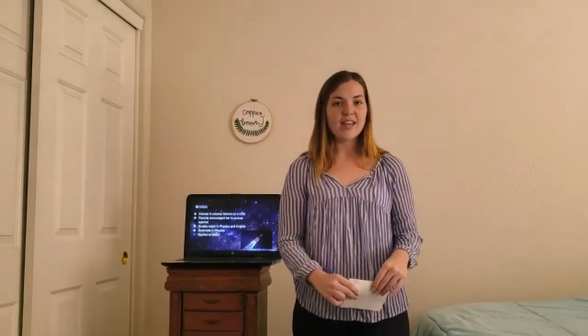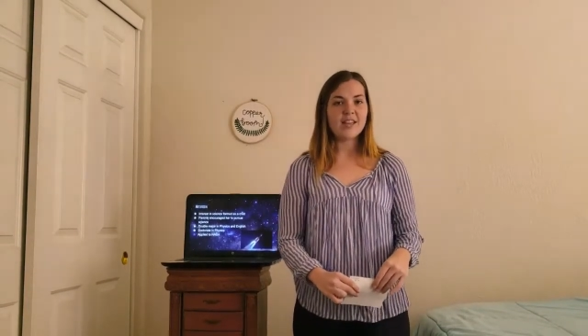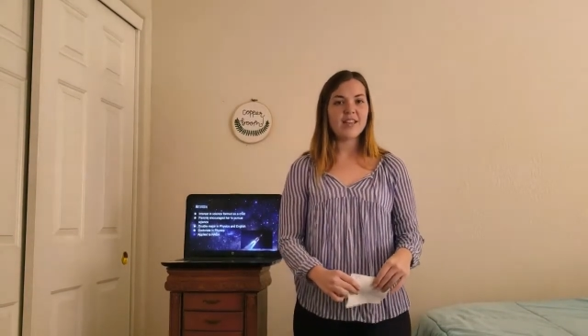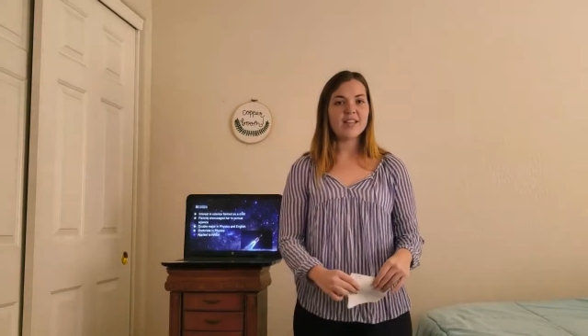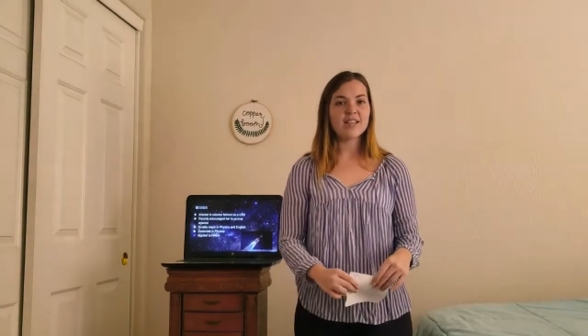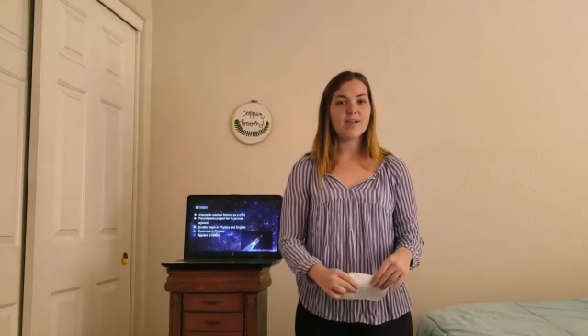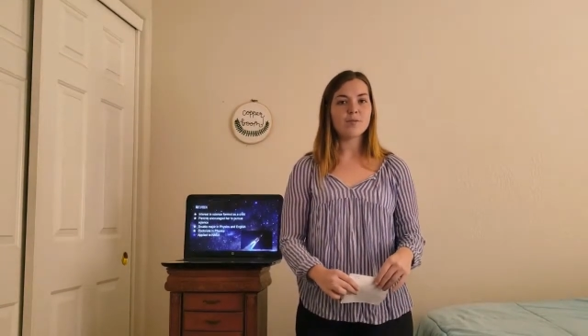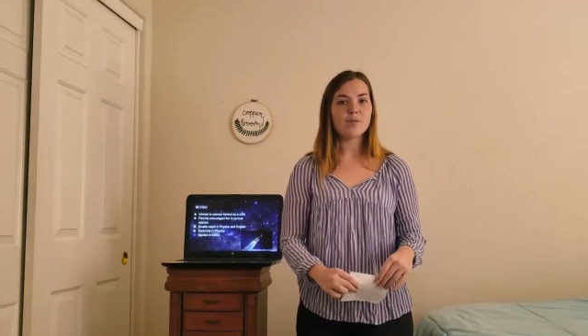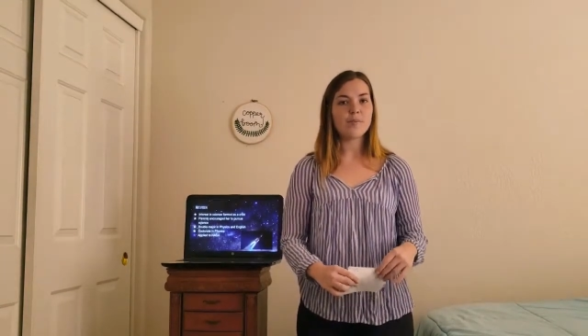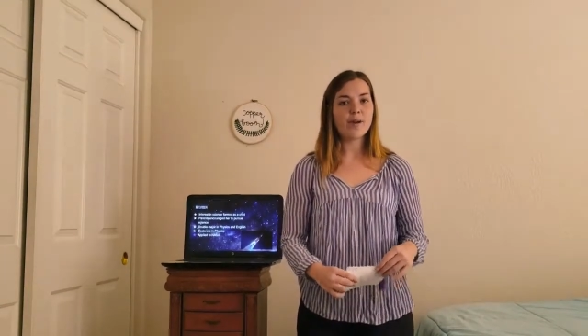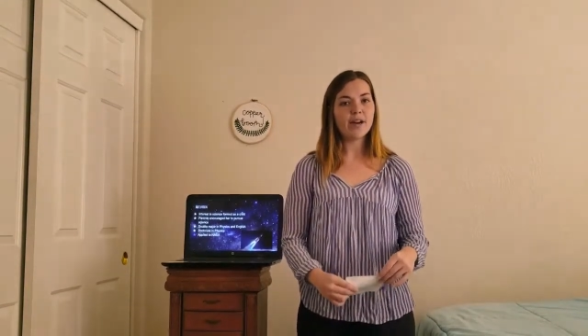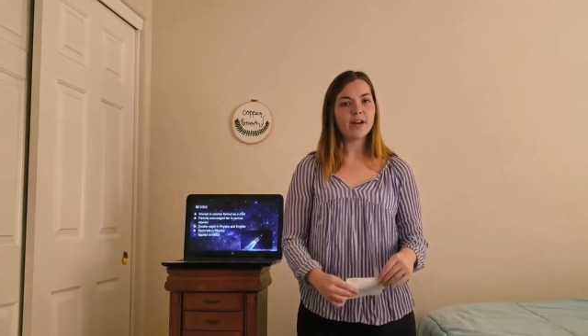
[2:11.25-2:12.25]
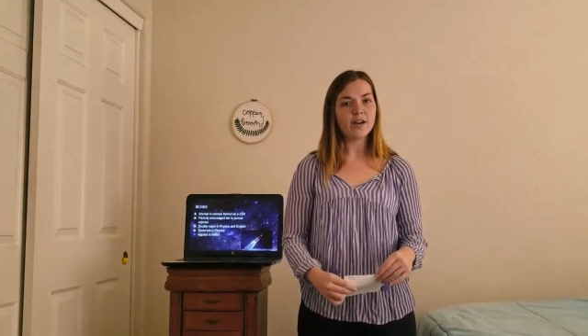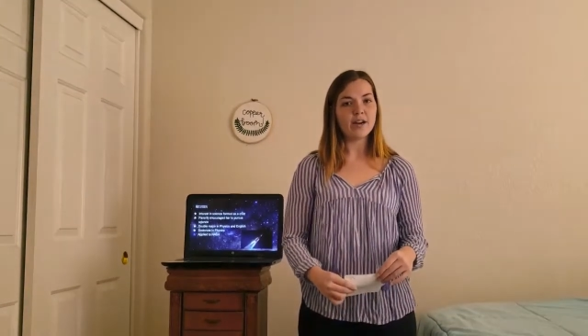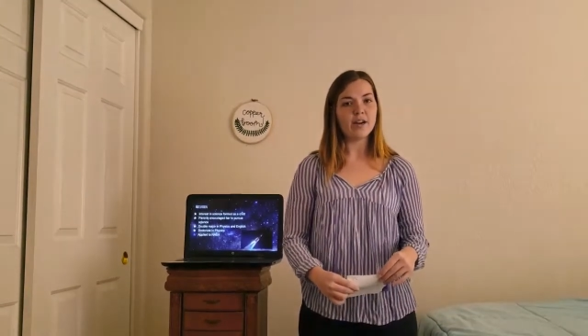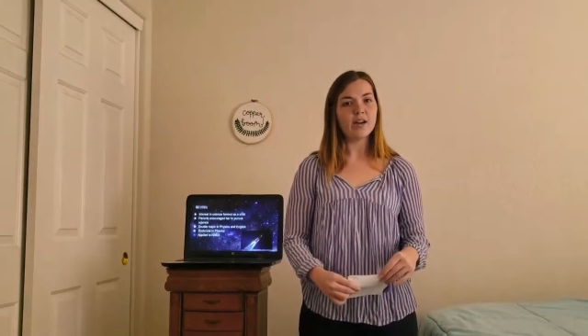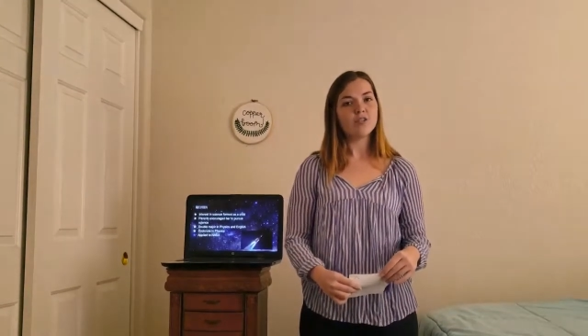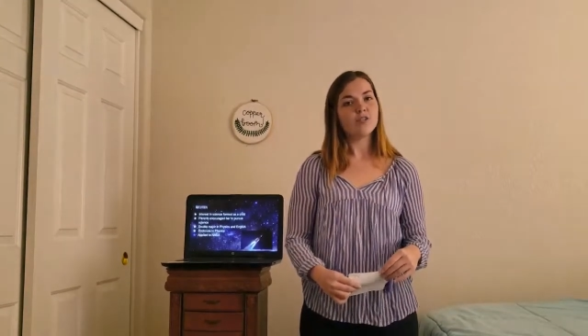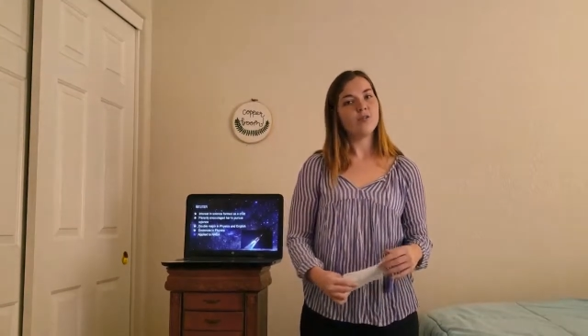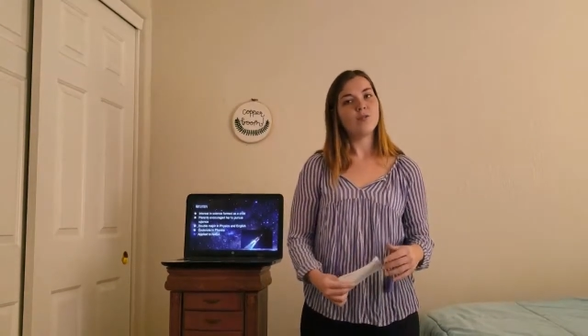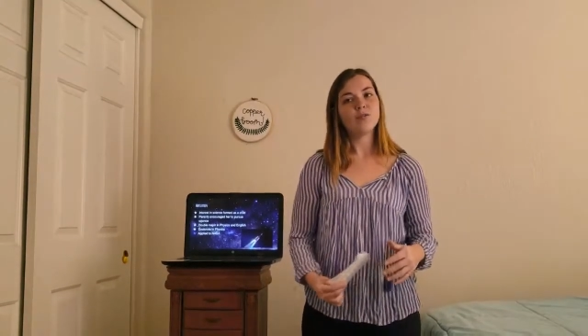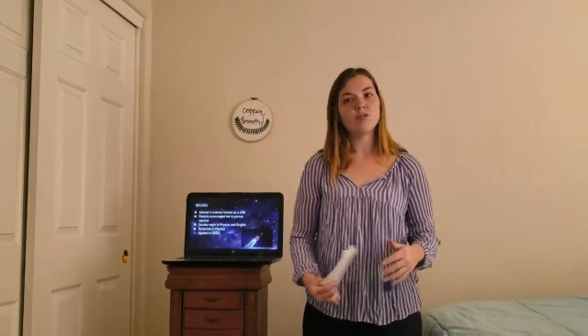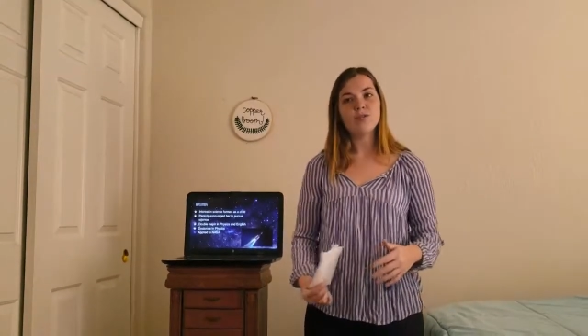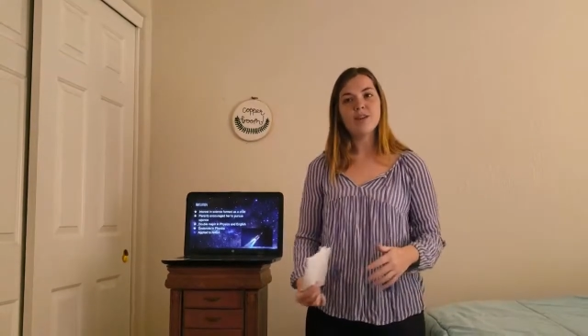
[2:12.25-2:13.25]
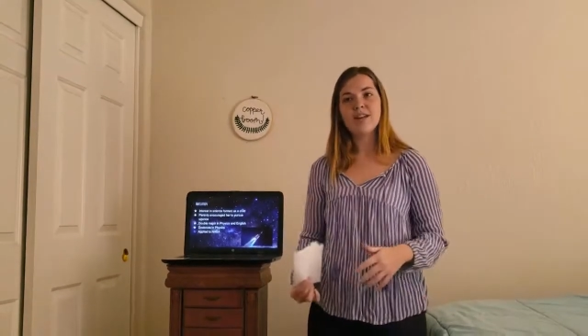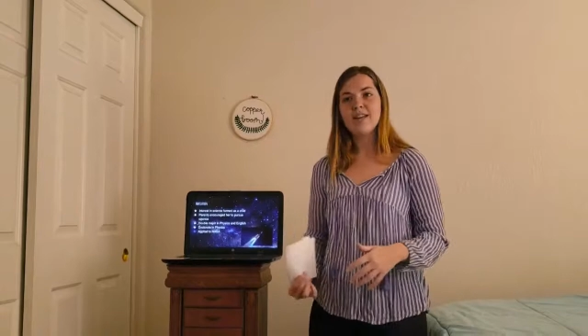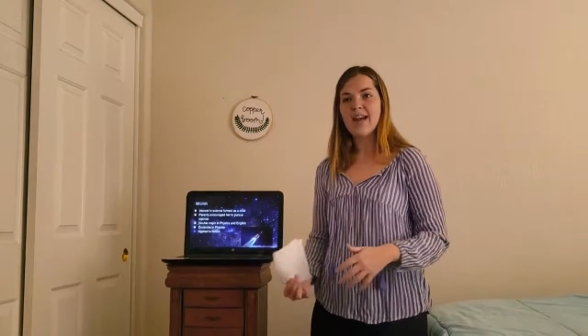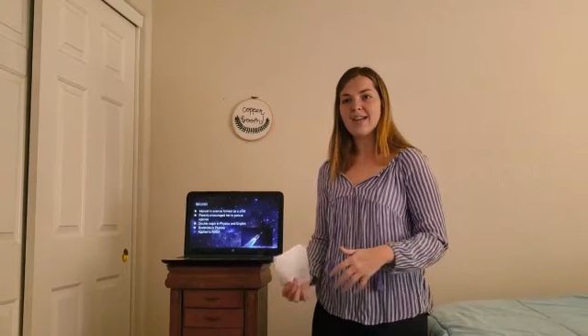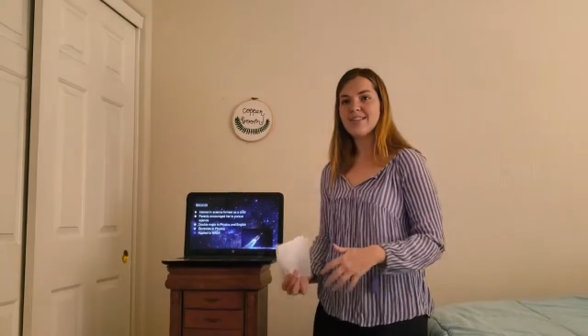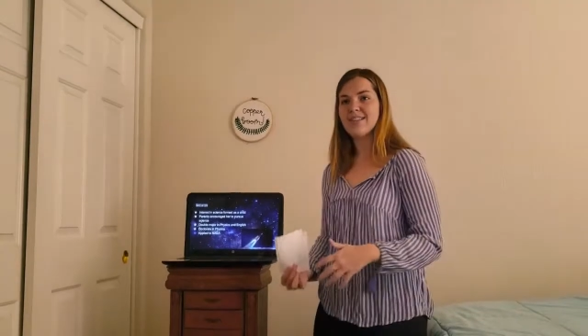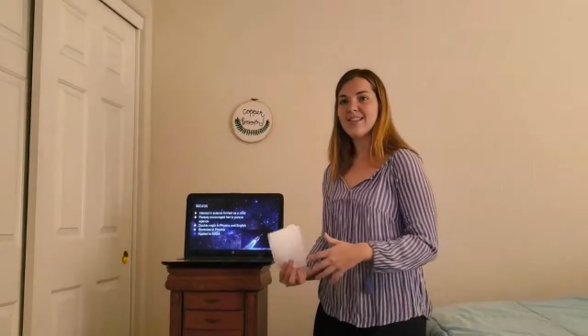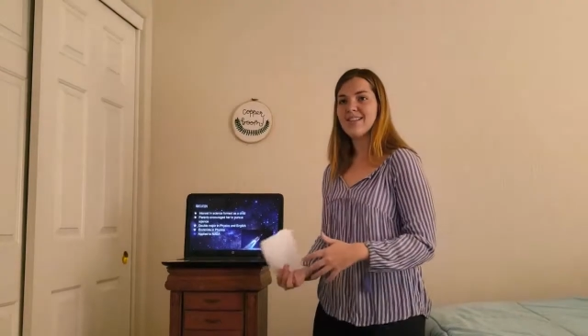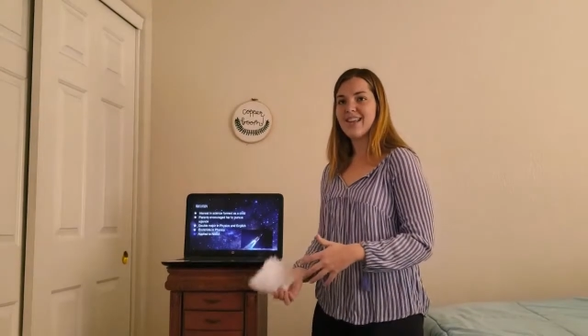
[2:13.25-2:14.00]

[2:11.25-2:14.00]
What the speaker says: These helped prepare her to join NASA